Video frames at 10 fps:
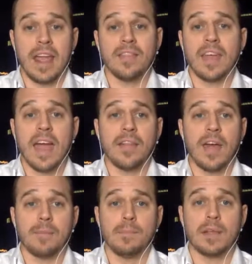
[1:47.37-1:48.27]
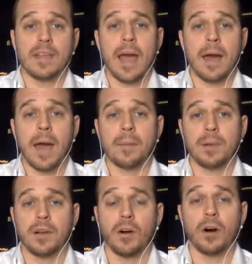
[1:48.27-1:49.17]
and they had that mishap
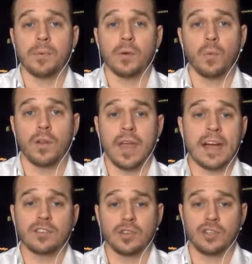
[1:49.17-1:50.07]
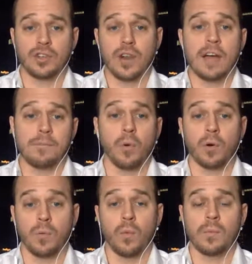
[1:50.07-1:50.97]
happen in Auburn where they actually should have
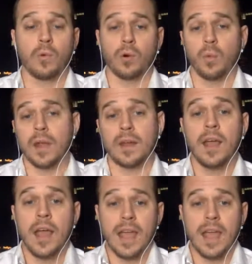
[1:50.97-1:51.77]
one more win